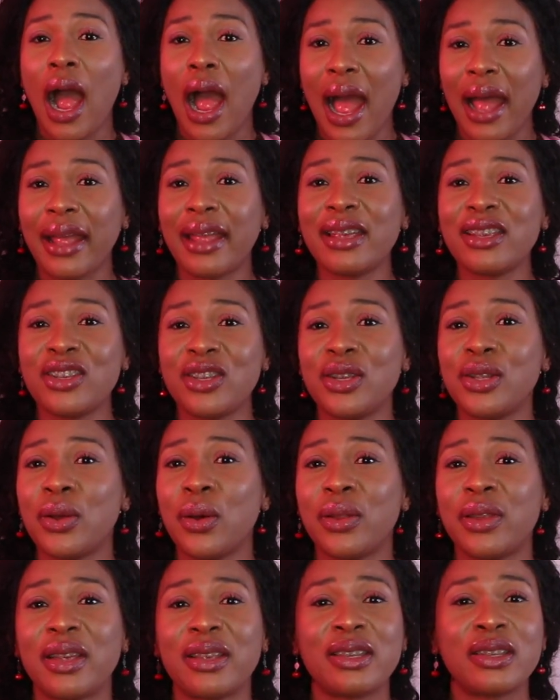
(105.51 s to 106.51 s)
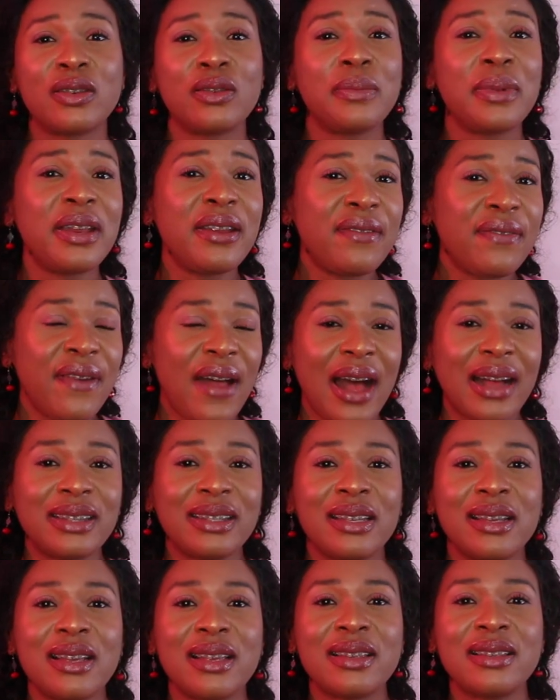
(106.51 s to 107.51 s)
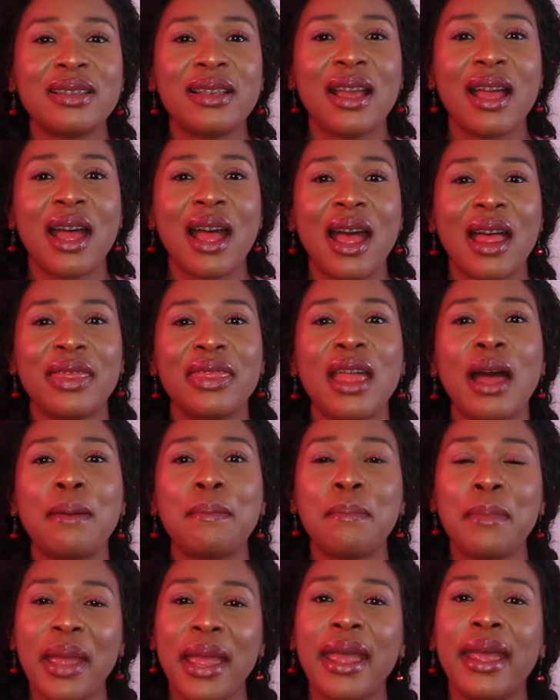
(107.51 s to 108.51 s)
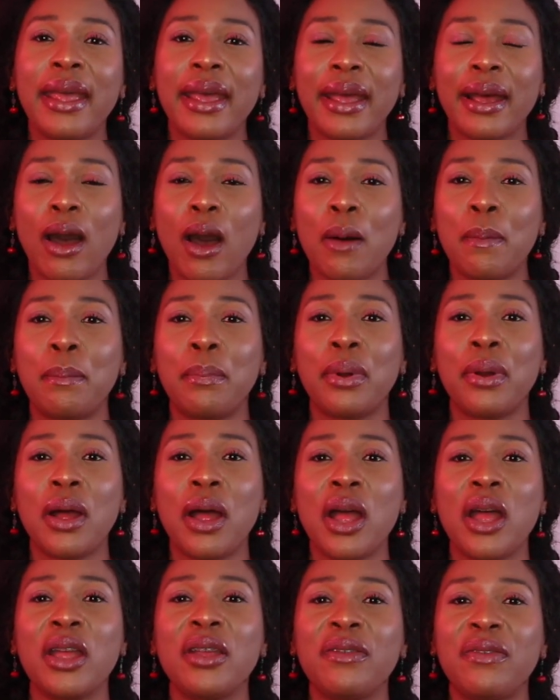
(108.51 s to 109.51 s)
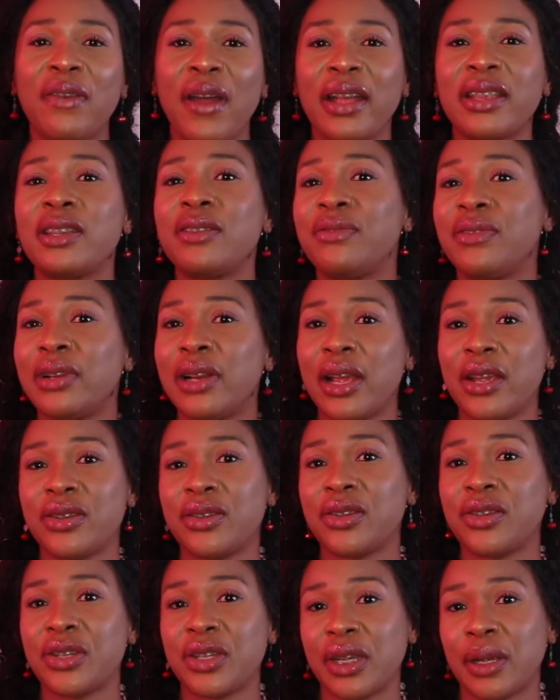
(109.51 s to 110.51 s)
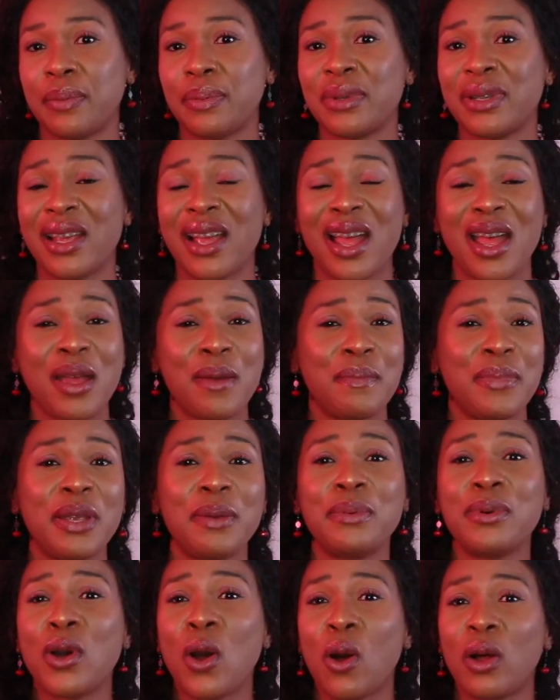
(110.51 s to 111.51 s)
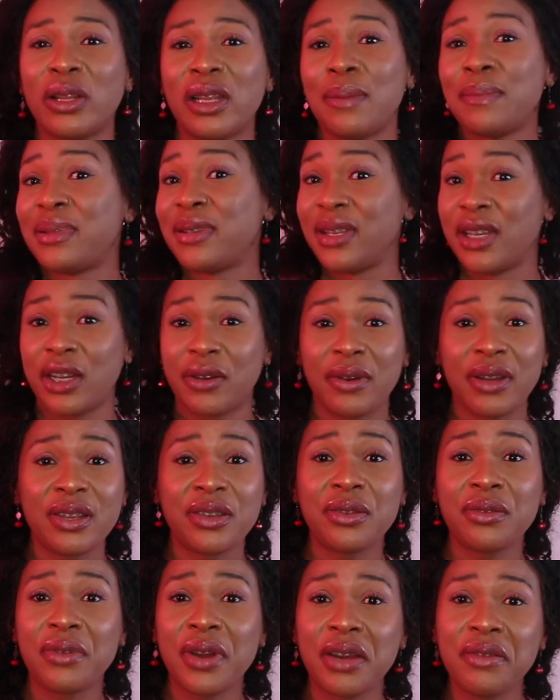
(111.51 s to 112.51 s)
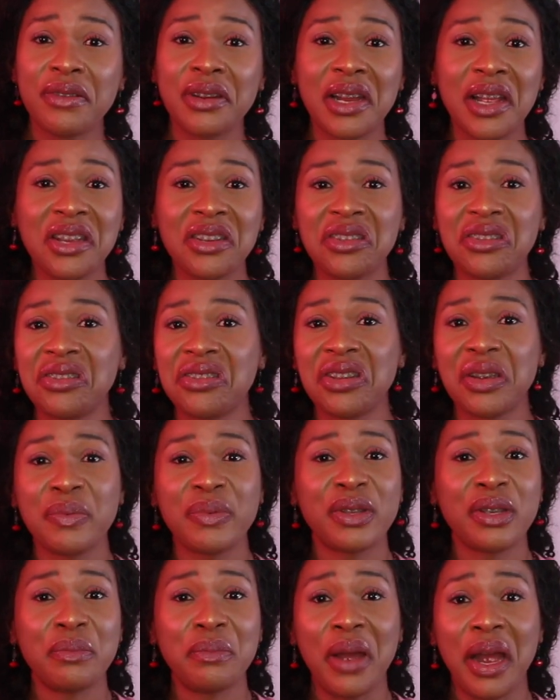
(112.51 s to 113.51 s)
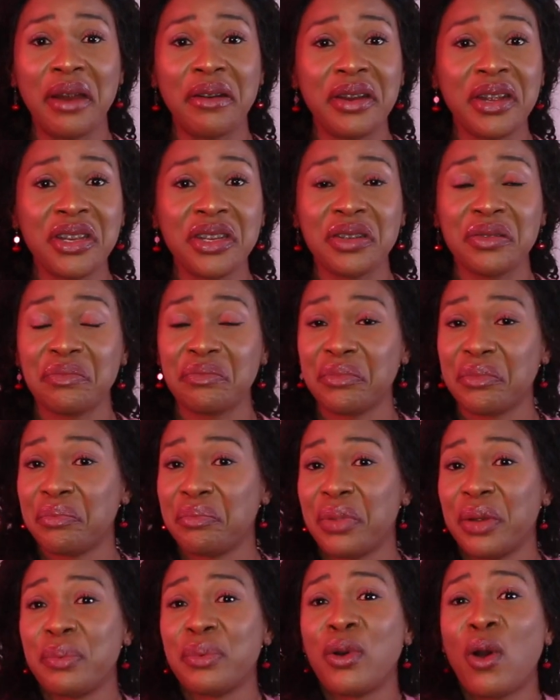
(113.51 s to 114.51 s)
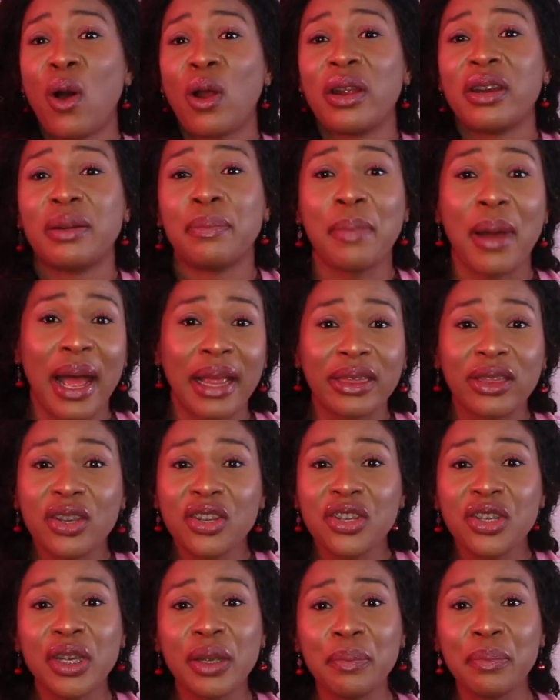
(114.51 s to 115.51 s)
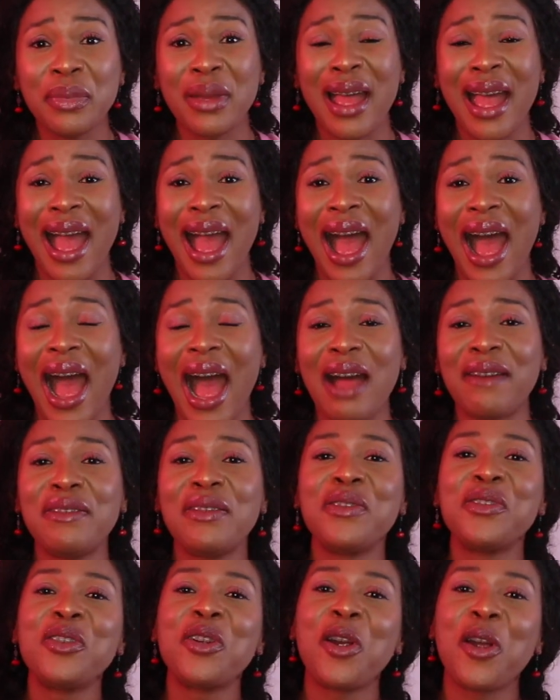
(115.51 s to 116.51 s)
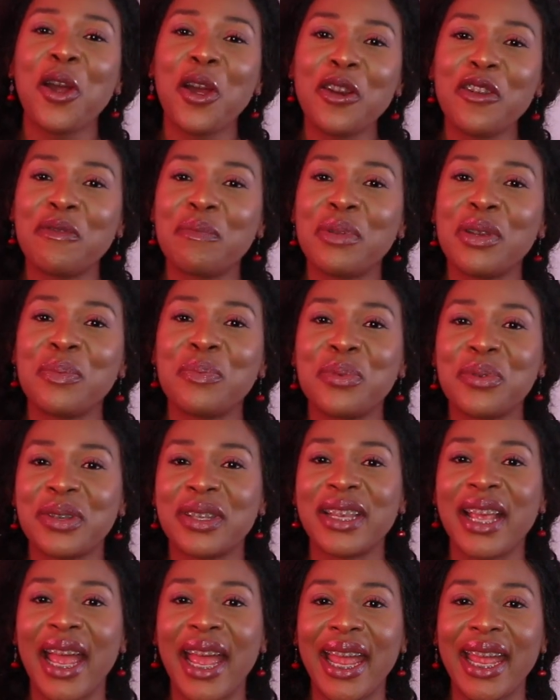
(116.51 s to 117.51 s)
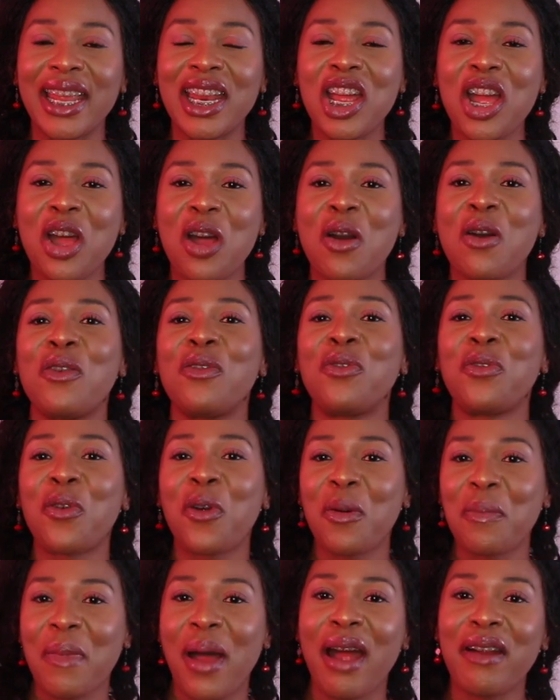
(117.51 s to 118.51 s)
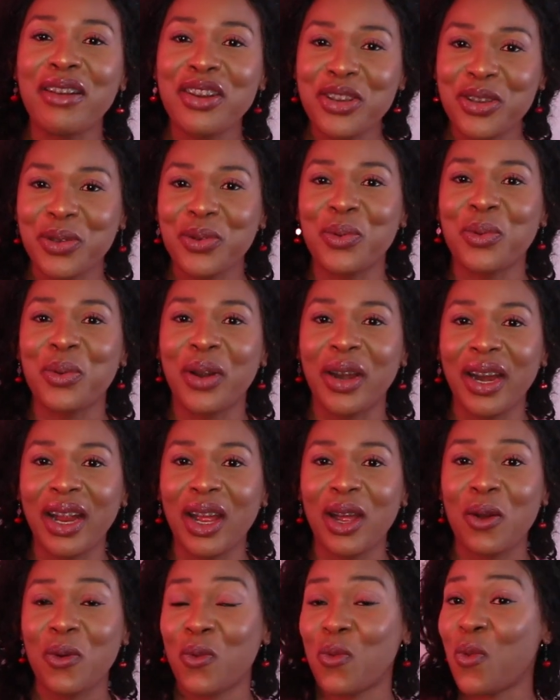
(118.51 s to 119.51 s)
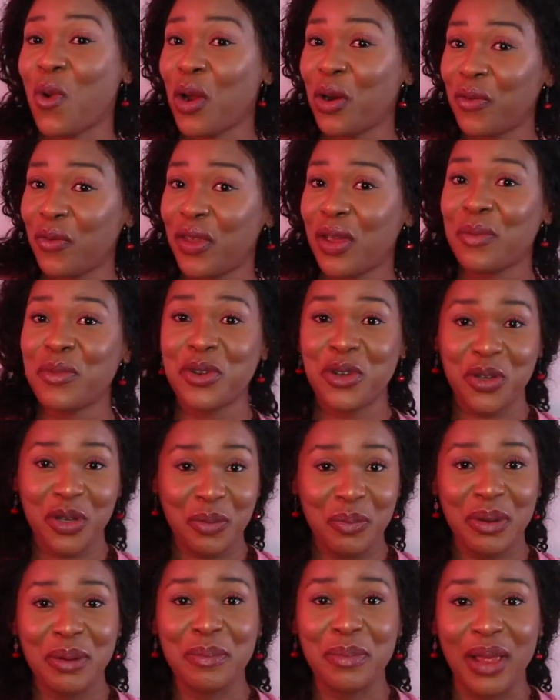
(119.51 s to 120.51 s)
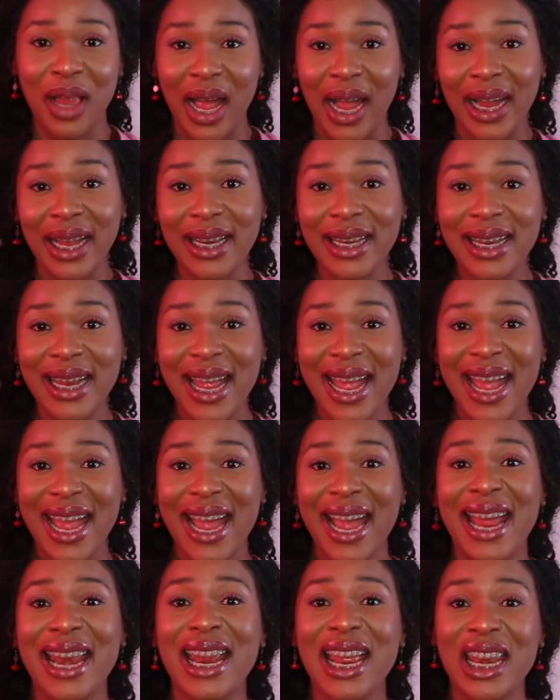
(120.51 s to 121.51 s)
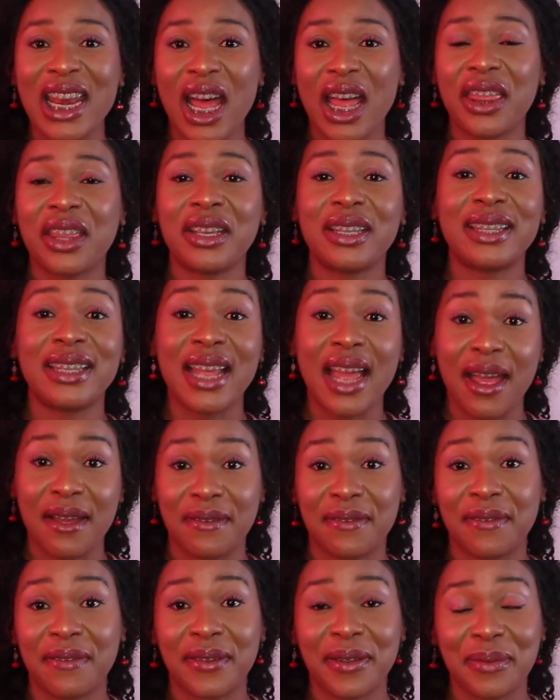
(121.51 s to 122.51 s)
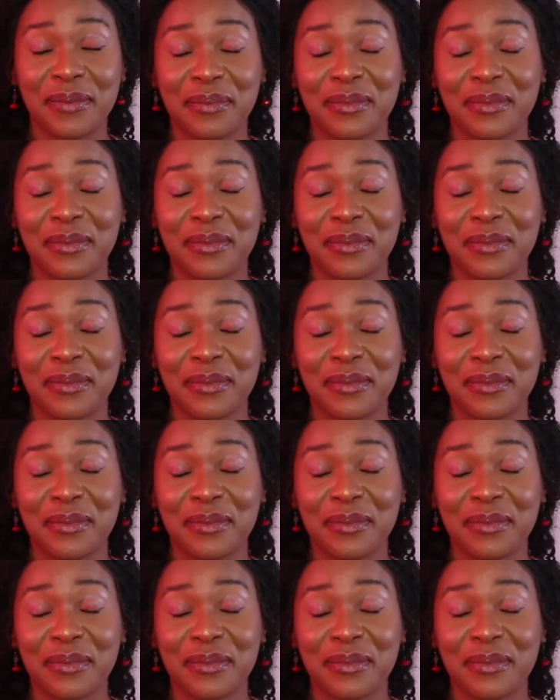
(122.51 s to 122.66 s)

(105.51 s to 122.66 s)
I guess, you know, there's so many factors that make up effective relationships. People call them secrets to great relationships or marriage. People call it a partnership. I've even heard of people saying, for a marriage to work, one of them should be blind and another deaf.